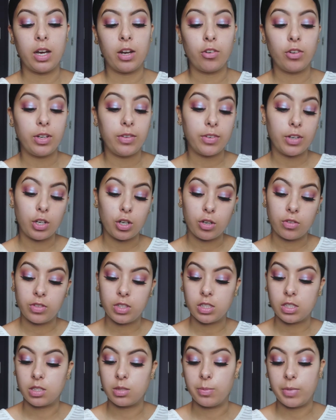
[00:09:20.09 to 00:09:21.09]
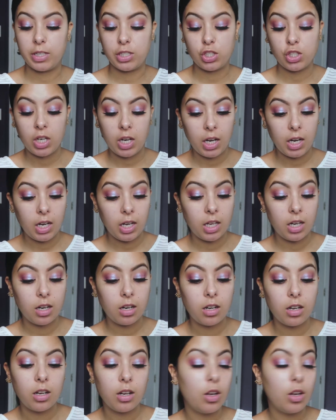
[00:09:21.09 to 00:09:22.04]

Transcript: I don't even know if this is my shade.